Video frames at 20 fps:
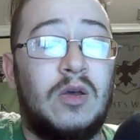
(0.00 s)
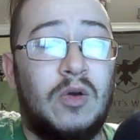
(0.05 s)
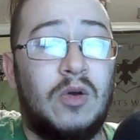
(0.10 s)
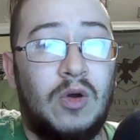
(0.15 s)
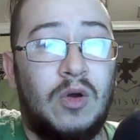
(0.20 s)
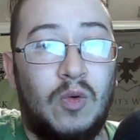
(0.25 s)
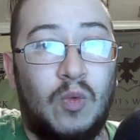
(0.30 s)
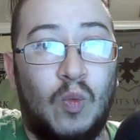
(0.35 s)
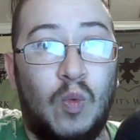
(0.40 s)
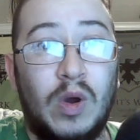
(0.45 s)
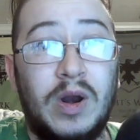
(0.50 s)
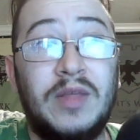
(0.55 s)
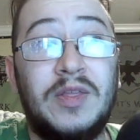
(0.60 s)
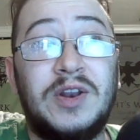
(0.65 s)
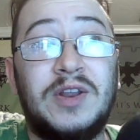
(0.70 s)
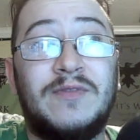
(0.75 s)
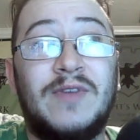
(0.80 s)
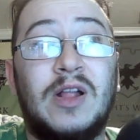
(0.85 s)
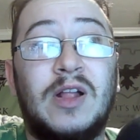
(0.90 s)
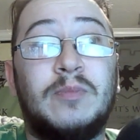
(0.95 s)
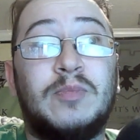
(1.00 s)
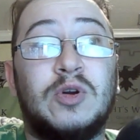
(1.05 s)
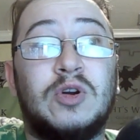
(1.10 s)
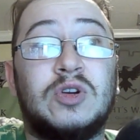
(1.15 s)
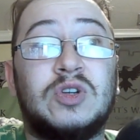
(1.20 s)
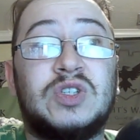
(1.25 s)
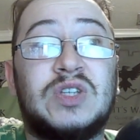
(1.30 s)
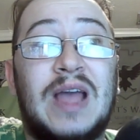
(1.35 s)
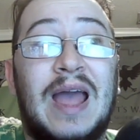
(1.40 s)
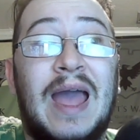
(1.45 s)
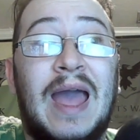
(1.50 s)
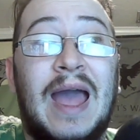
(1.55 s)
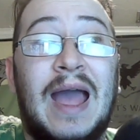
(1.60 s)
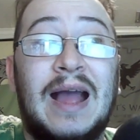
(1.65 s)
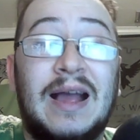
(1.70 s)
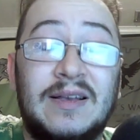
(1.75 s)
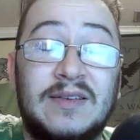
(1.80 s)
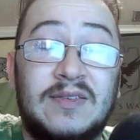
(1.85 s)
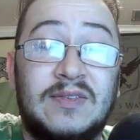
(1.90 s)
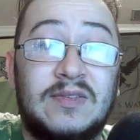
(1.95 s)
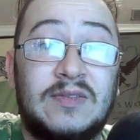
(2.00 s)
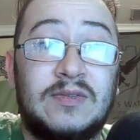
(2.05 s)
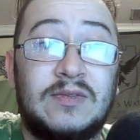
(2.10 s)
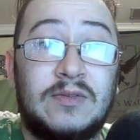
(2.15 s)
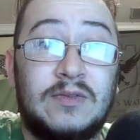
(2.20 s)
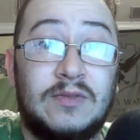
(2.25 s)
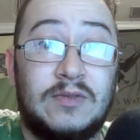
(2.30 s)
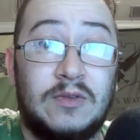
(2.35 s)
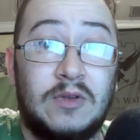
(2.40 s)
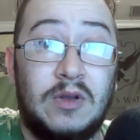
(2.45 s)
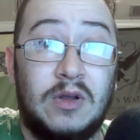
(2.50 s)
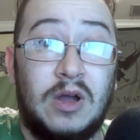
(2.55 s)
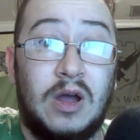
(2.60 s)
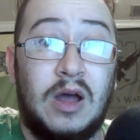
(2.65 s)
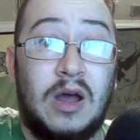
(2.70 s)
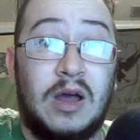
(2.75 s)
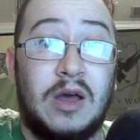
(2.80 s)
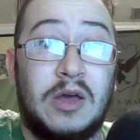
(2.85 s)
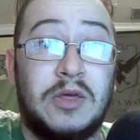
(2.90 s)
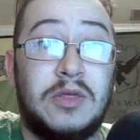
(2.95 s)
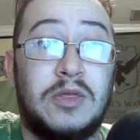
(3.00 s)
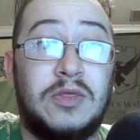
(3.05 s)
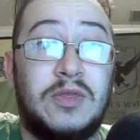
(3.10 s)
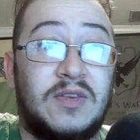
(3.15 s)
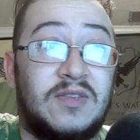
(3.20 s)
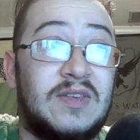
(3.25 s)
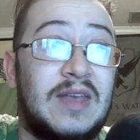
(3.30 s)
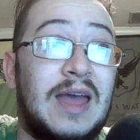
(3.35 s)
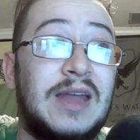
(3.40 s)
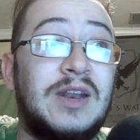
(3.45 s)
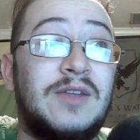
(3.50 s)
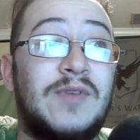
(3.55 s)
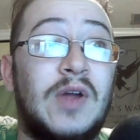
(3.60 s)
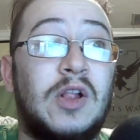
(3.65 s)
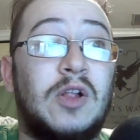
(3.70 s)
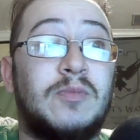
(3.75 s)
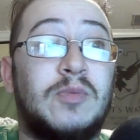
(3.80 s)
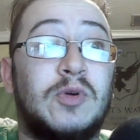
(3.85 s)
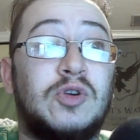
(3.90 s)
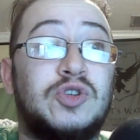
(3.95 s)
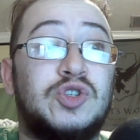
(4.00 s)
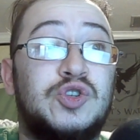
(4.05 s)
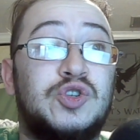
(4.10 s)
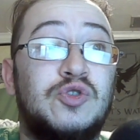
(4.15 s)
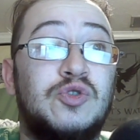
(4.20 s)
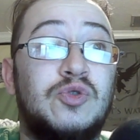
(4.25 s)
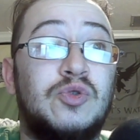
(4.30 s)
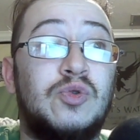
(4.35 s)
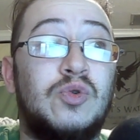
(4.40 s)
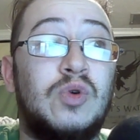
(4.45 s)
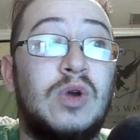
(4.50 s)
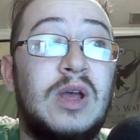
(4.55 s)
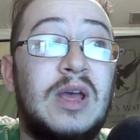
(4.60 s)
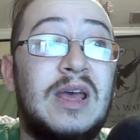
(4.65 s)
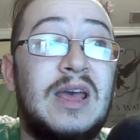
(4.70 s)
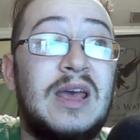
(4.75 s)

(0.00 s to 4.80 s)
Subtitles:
One of the developers asks this head developer to